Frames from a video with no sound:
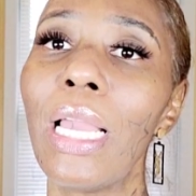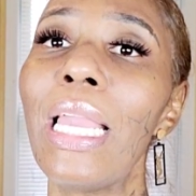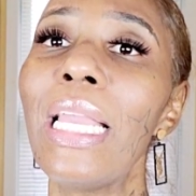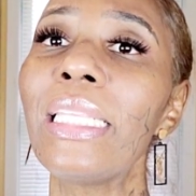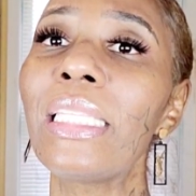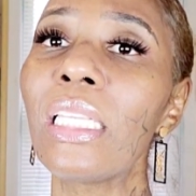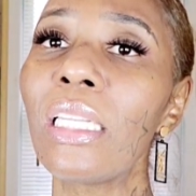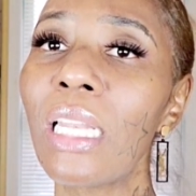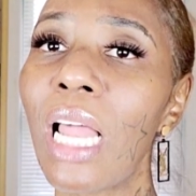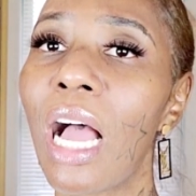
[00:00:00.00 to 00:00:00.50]

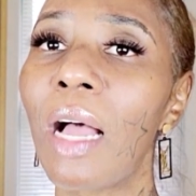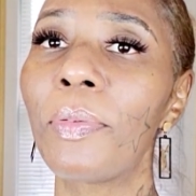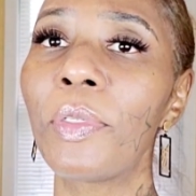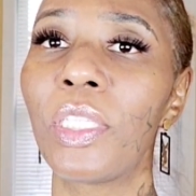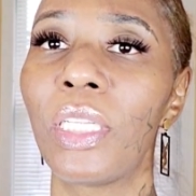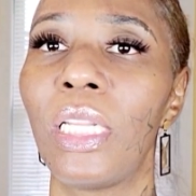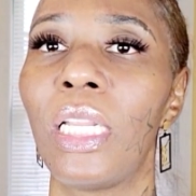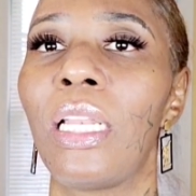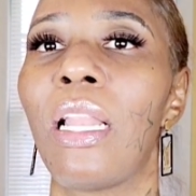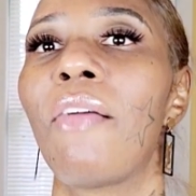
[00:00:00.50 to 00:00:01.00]
it's an
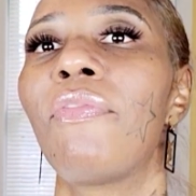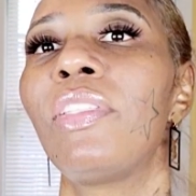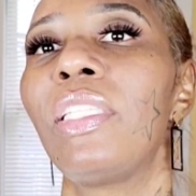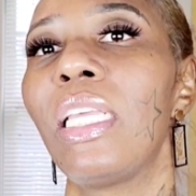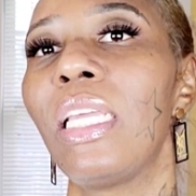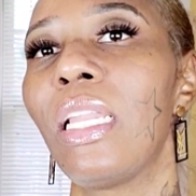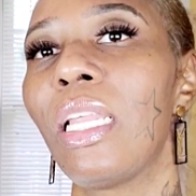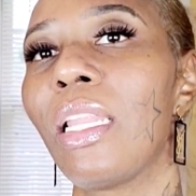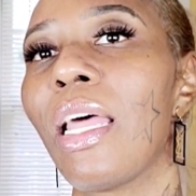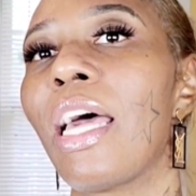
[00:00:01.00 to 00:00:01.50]
option, and I've
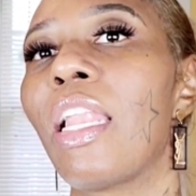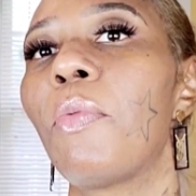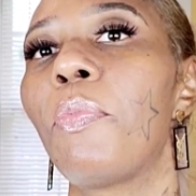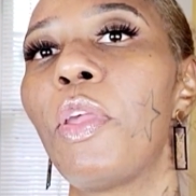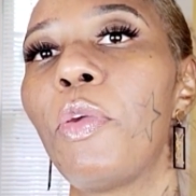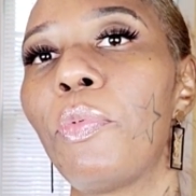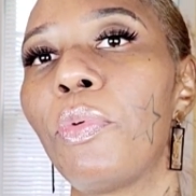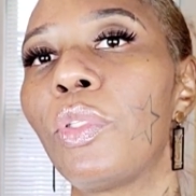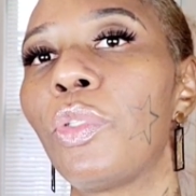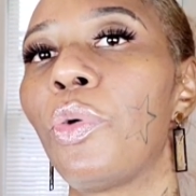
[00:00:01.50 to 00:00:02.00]
seen a lot of
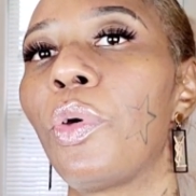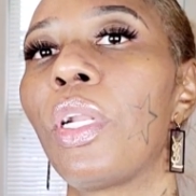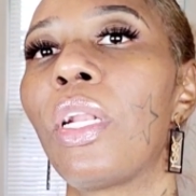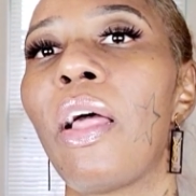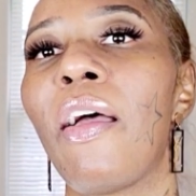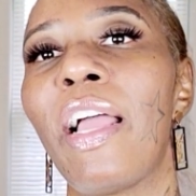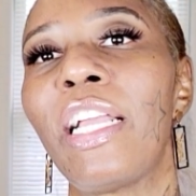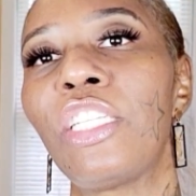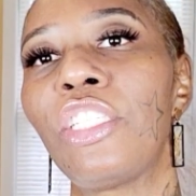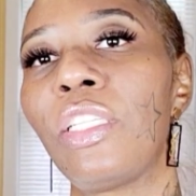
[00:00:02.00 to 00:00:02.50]
people doing it.
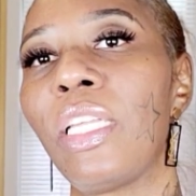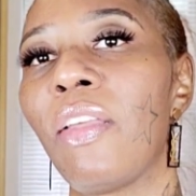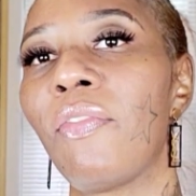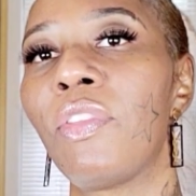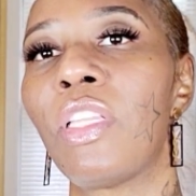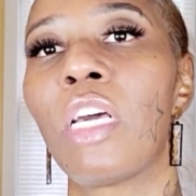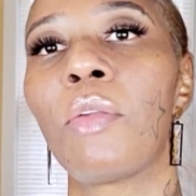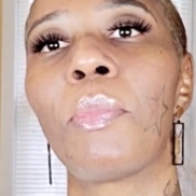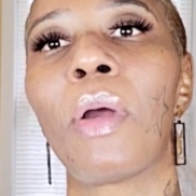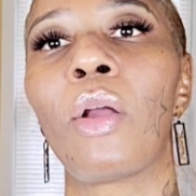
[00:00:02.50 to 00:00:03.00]
I actually
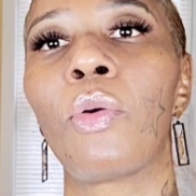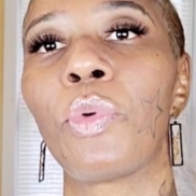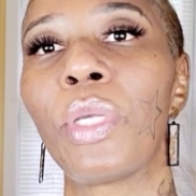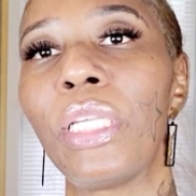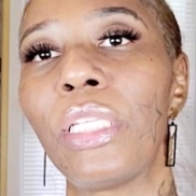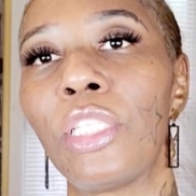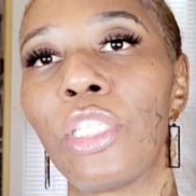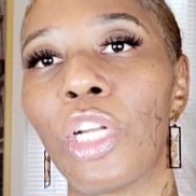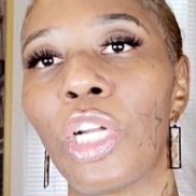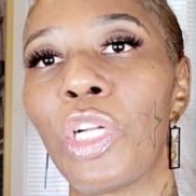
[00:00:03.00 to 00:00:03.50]
have done my
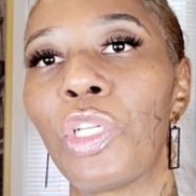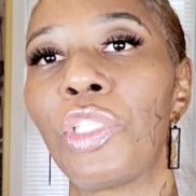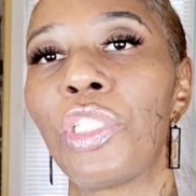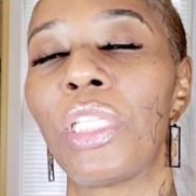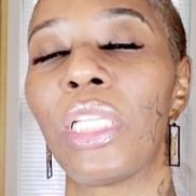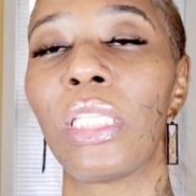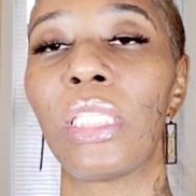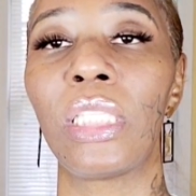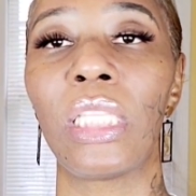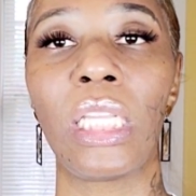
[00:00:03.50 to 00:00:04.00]
research
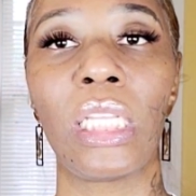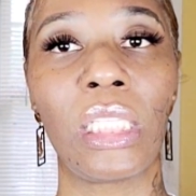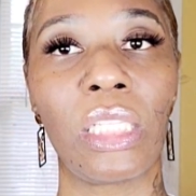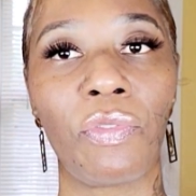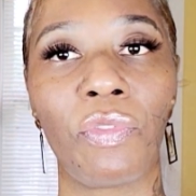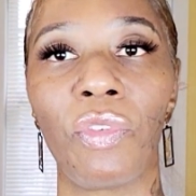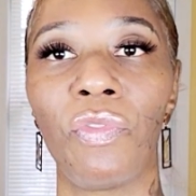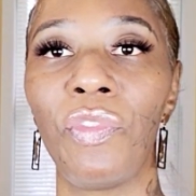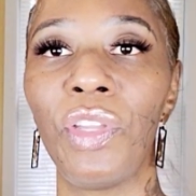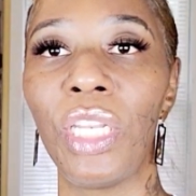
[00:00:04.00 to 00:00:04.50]
and seen
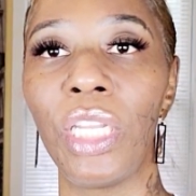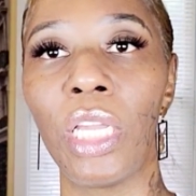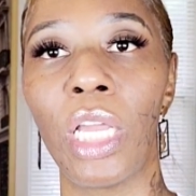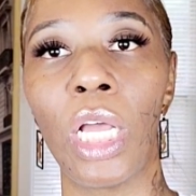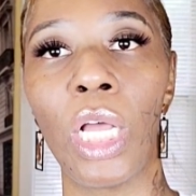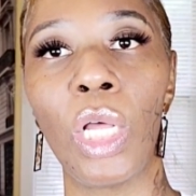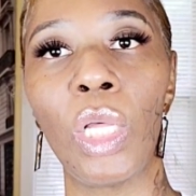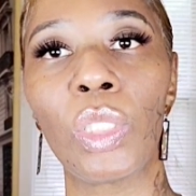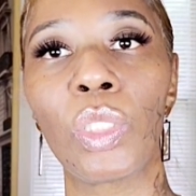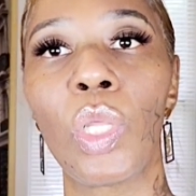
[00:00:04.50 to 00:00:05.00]
different
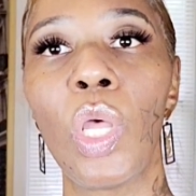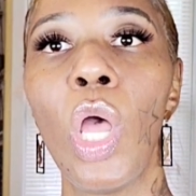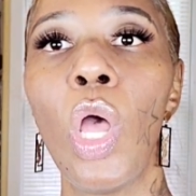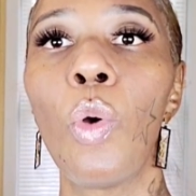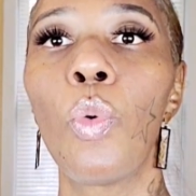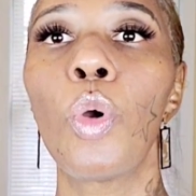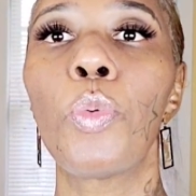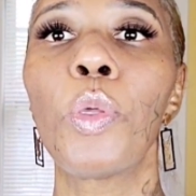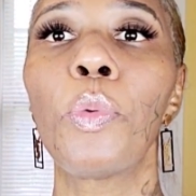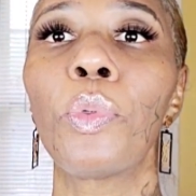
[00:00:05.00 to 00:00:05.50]
videos
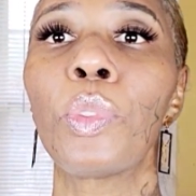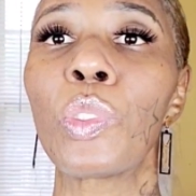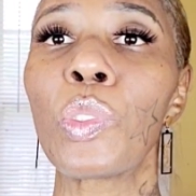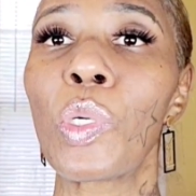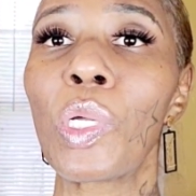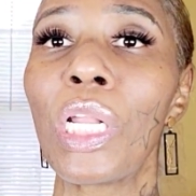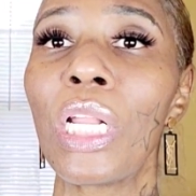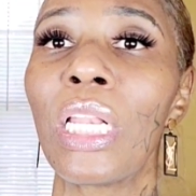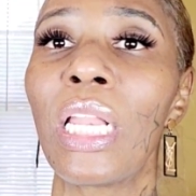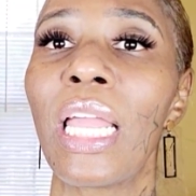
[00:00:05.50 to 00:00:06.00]
with people
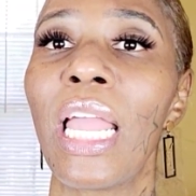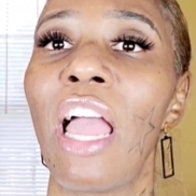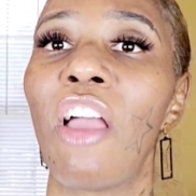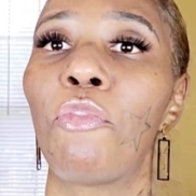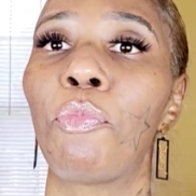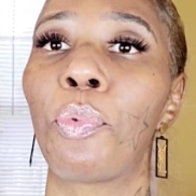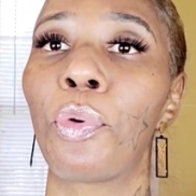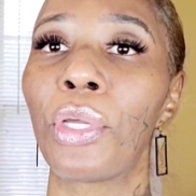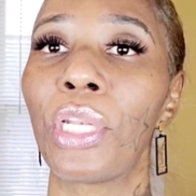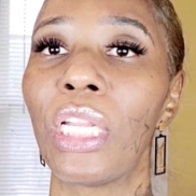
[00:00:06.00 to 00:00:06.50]
doing it, and they
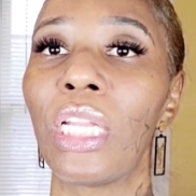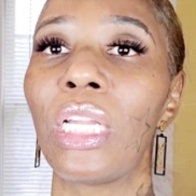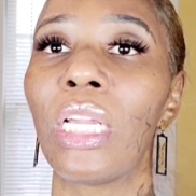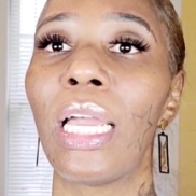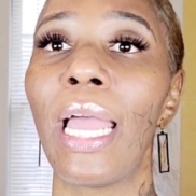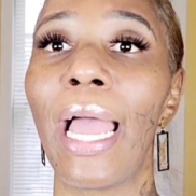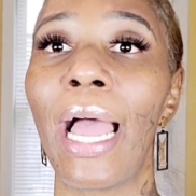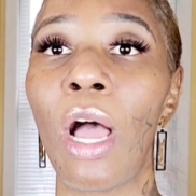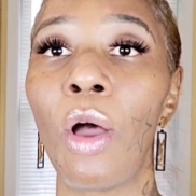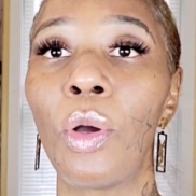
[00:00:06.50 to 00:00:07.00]
have pretty
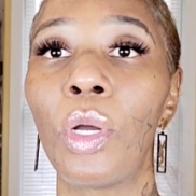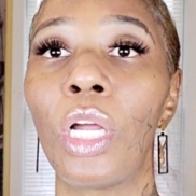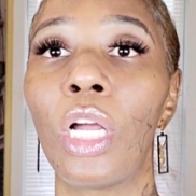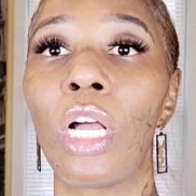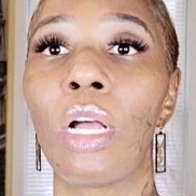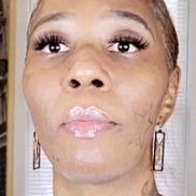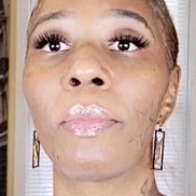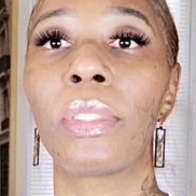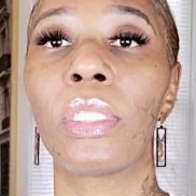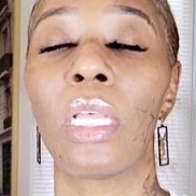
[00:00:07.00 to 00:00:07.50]
good
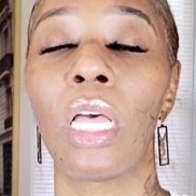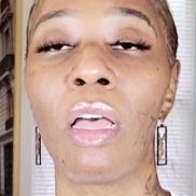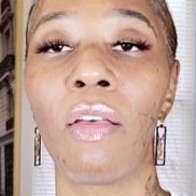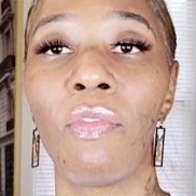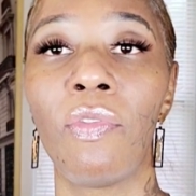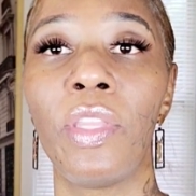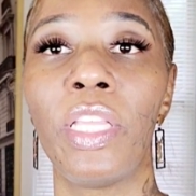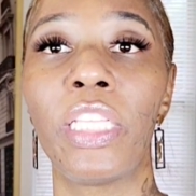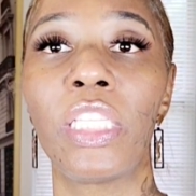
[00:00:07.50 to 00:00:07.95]
outcomes of